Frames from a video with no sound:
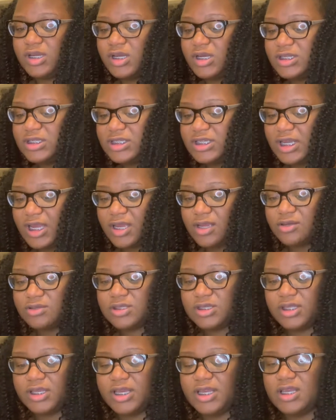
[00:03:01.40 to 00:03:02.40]

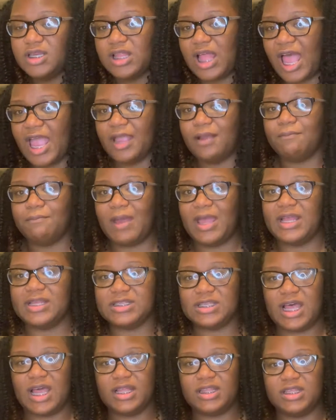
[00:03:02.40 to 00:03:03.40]
continuously like
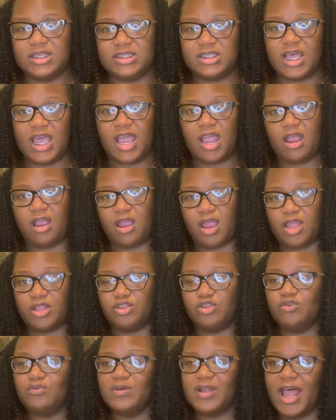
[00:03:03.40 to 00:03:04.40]
maintain this hair
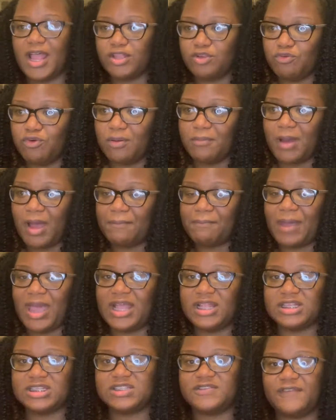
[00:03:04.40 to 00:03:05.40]
and do what I do in my
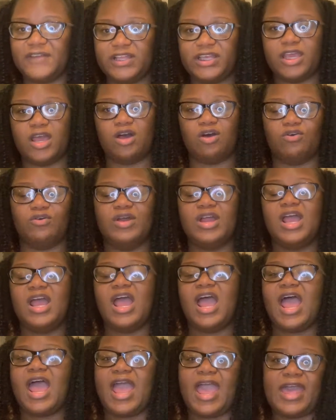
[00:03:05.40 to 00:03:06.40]
maintenance video,
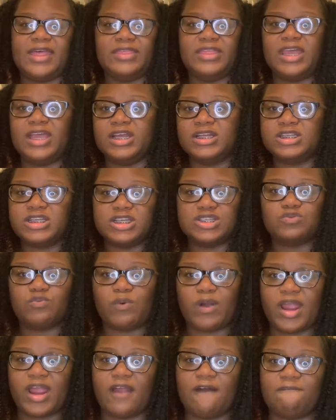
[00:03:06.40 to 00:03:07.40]
and then just
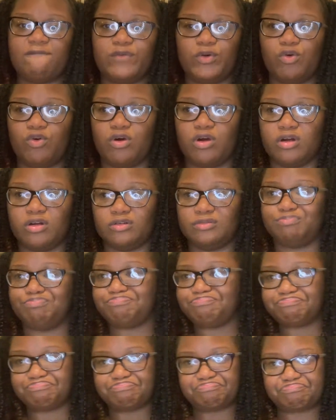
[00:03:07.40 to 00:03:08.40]
wear it
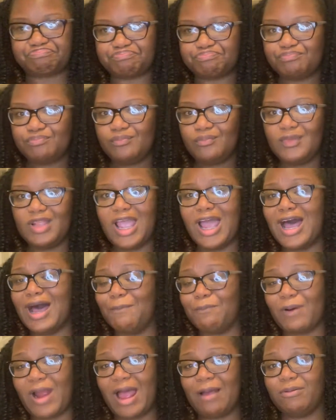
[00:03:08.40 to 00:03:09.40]
for
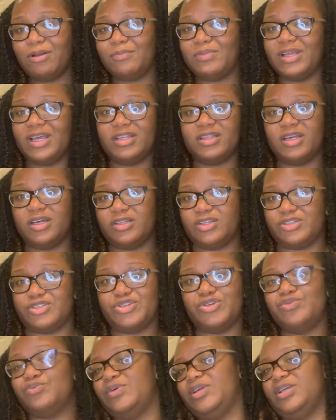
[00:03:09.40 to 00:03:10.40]
probably another
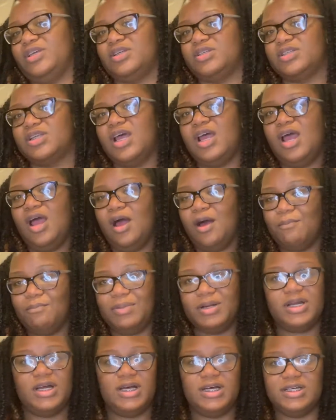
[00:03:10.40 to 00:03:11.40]
2 weeks,
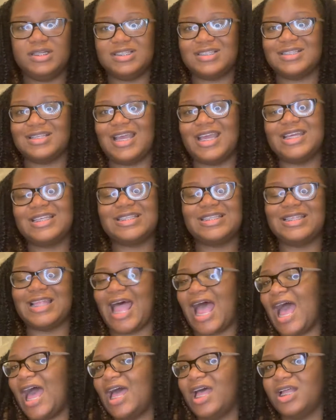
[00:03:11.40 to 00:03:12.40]
because it's
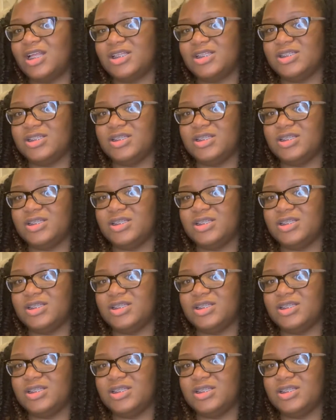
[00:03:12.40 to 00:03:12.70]
not,